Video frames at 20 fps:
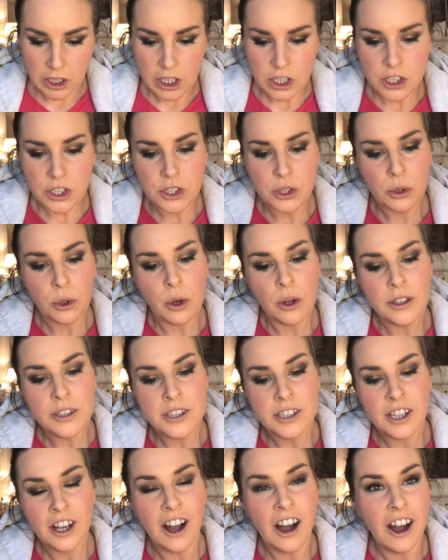So
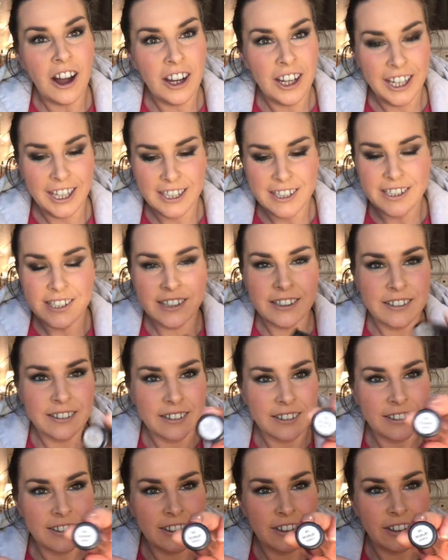Scarlet.
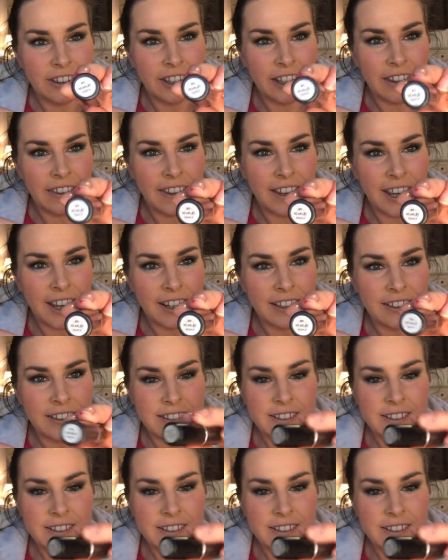Look at that.